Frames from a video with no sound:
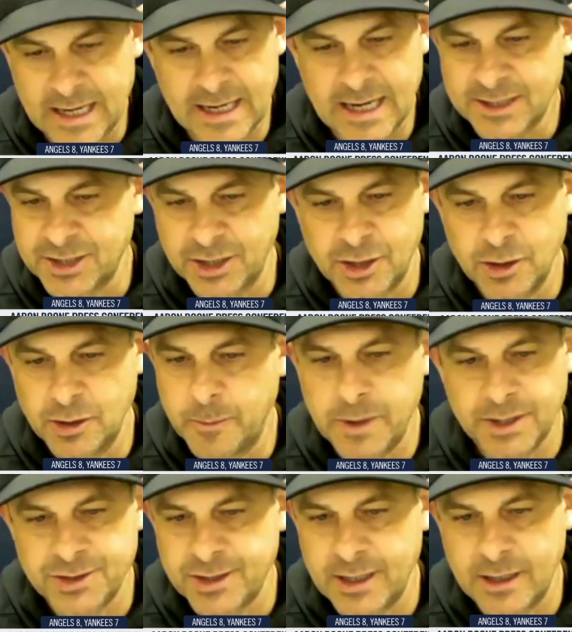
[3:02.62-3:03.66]
executed
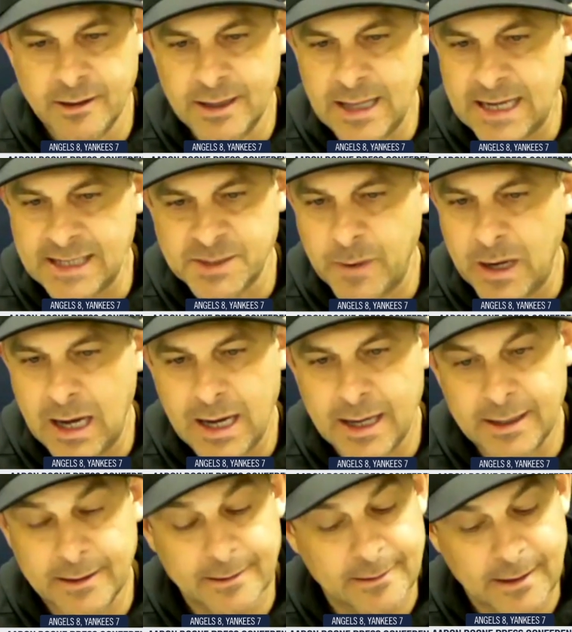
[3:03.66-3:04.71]
pitch there in that spot.
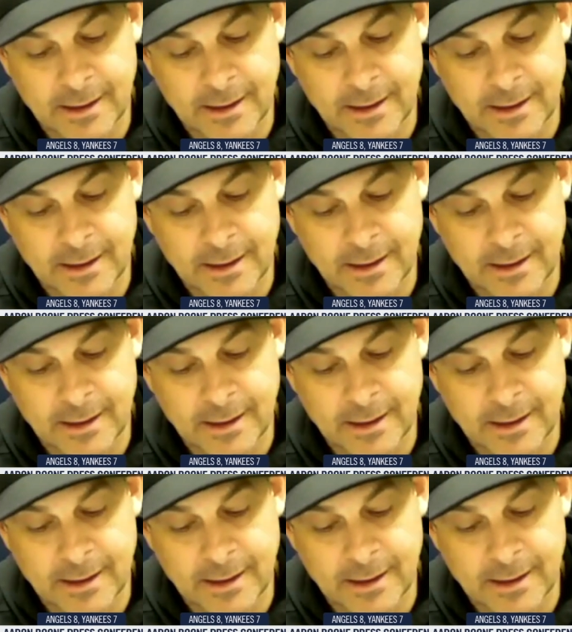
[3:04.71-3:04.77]
And